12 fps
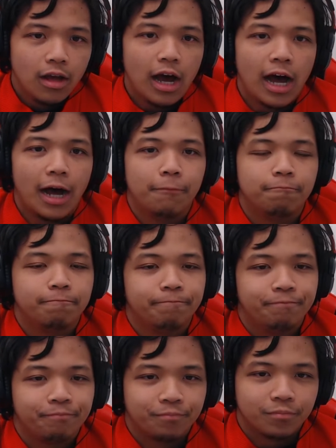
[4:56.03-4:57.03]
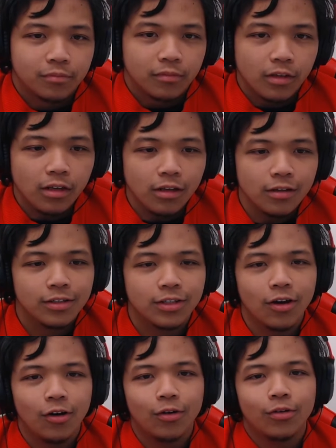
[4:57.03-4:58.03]
Um,
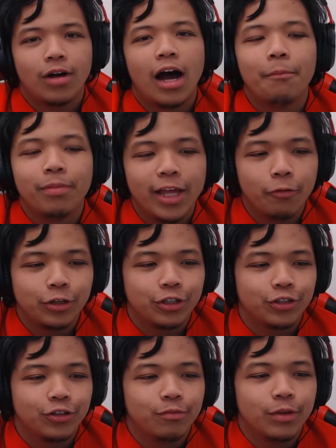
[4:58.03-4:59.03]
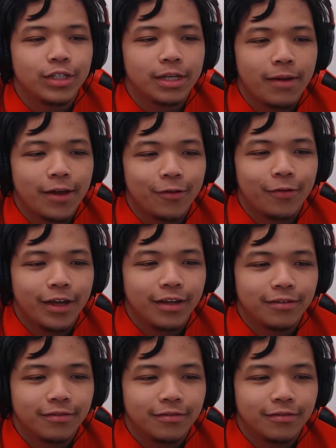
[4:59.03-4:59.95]
so, I'm playing Witcher 2 music, by the way,